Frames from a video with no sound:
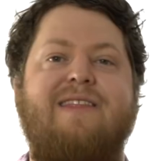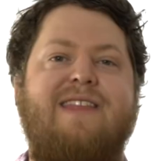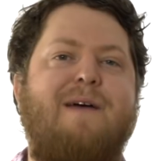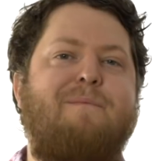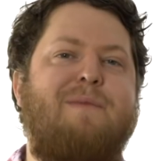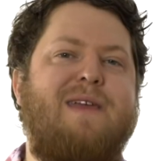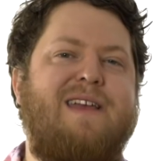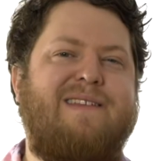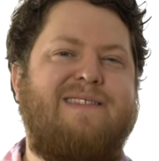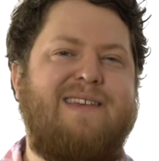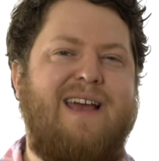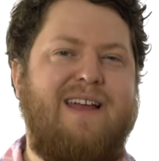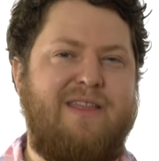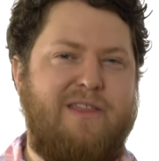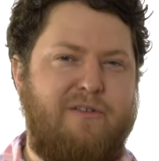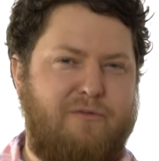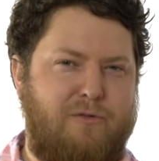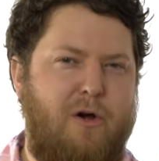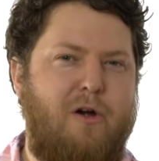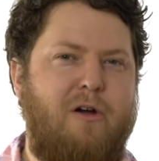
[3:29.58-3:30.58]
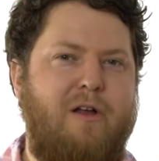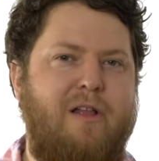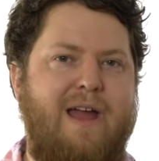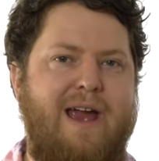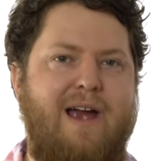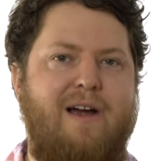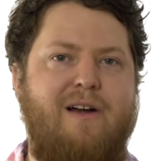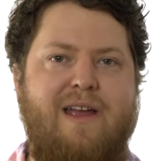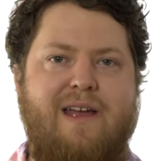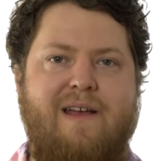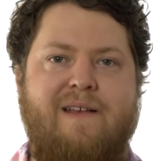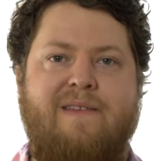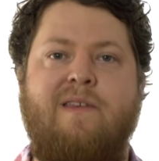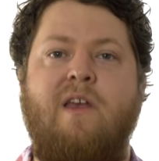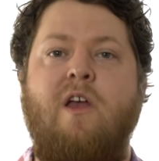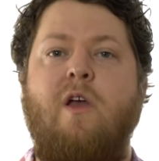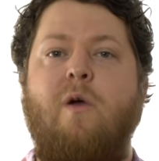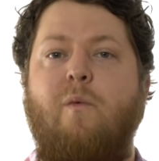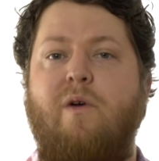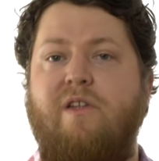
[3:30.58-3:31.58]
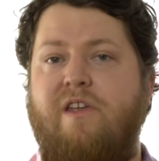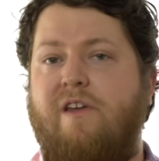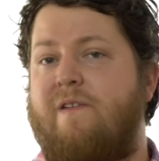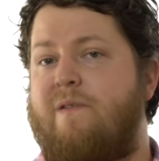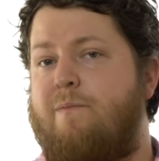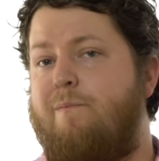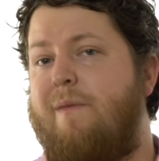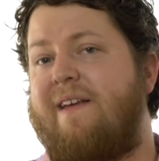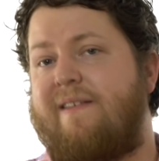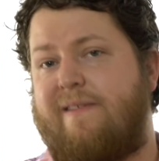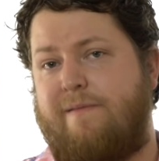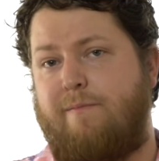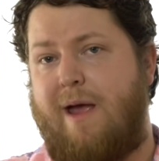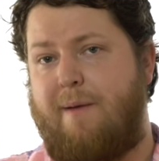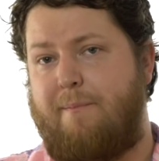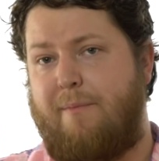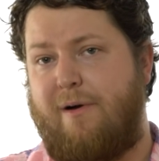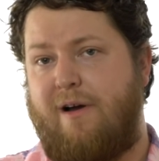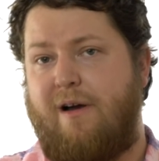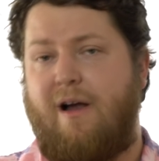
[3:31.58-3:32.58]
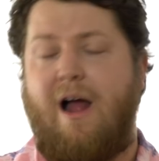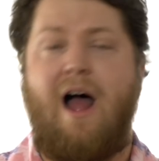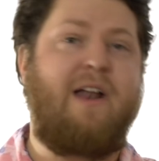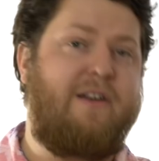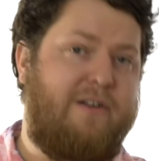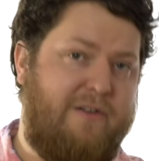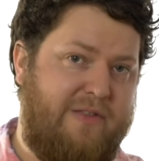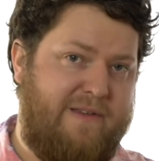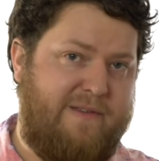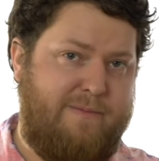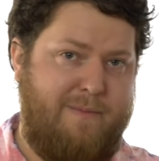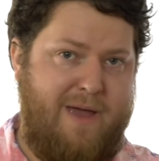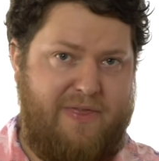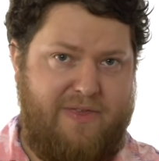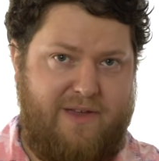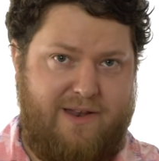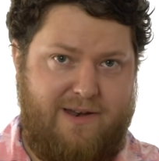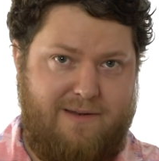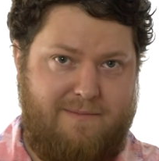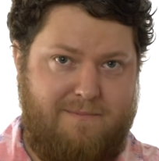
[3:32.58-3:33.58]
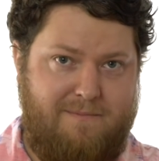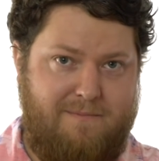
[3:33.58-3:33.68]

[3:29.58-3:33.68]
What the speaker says: That being said, the rural areas would use mixed member under this method.